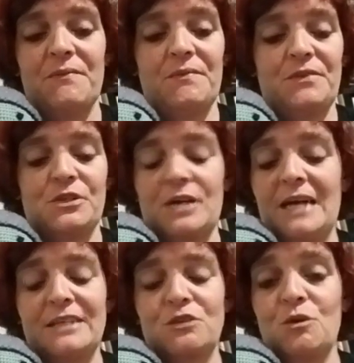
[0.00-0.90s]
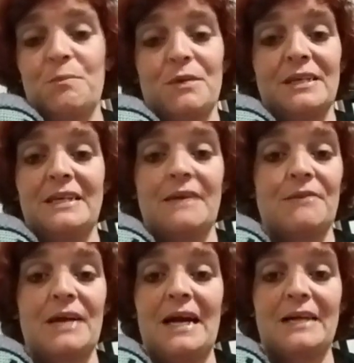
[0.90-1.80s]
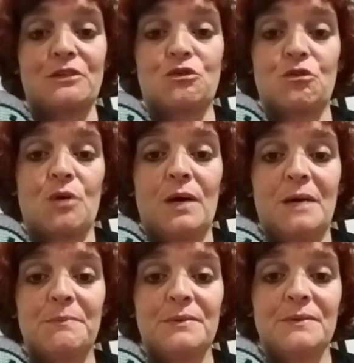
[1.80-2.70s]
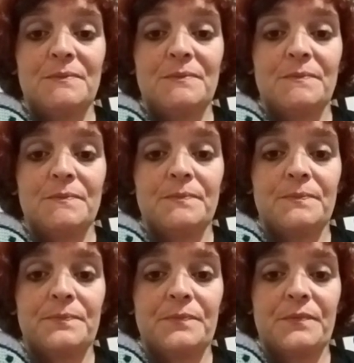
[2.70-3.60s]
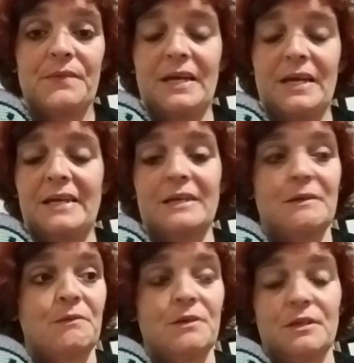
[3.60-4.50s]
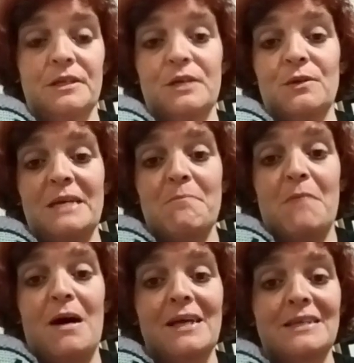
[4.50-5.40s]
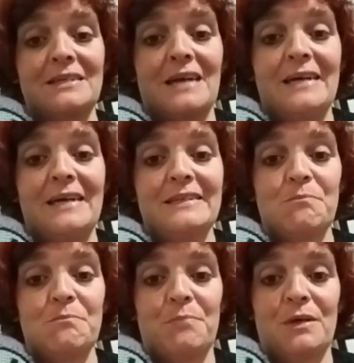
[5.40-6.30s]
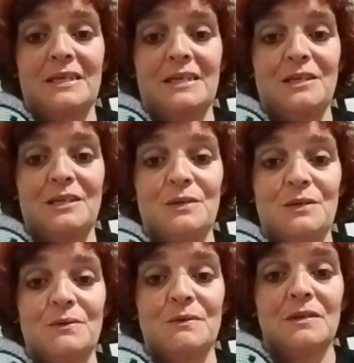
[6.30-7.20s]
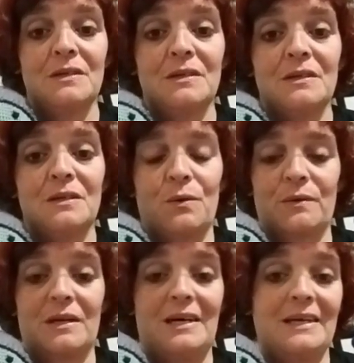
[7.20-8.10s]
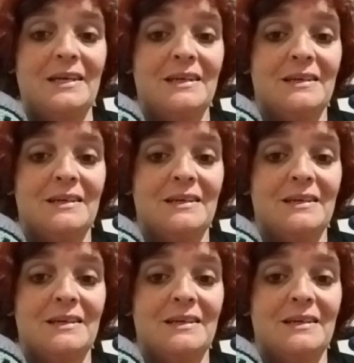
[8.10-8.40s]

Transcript: your high school bully never has to grow up. They can literally monetize bullying you online,